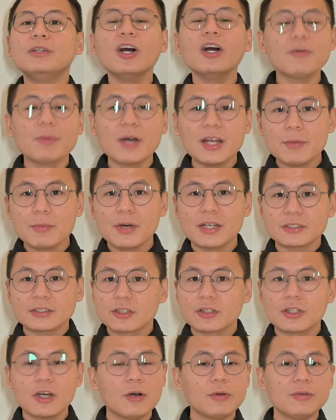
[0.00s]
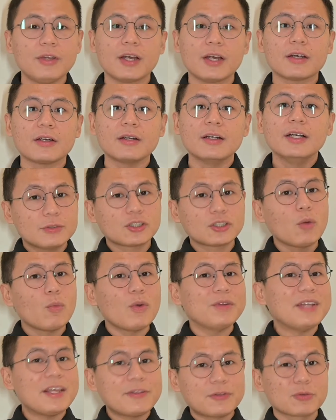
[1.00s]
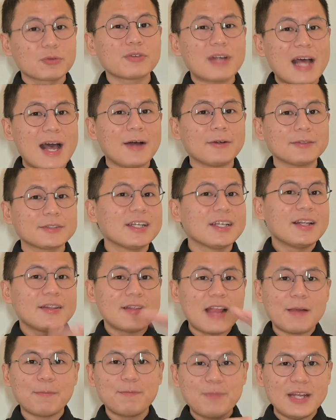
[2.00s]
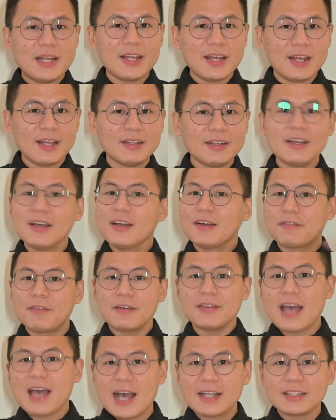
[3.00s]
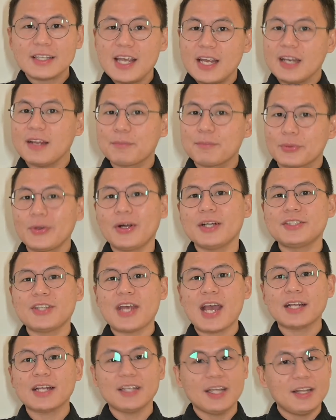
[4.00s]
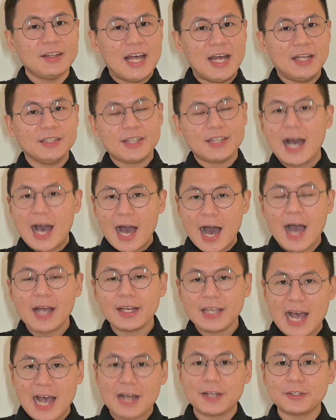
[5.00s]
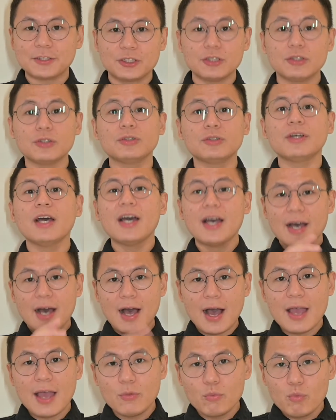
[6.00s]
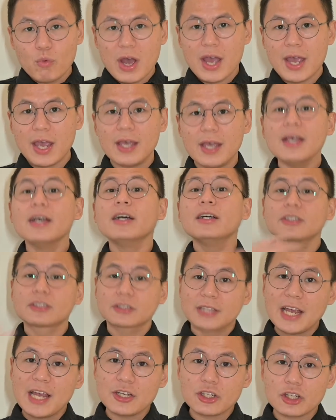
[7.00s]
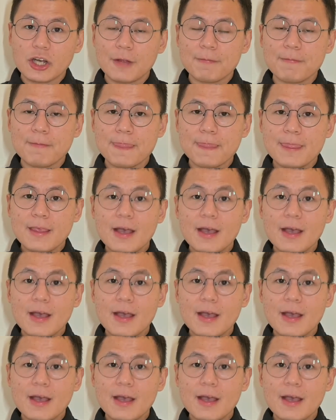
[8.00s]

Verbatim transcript: nobody wants to go there. So when they threw out that bidding for that heating project in that high altitude highway station,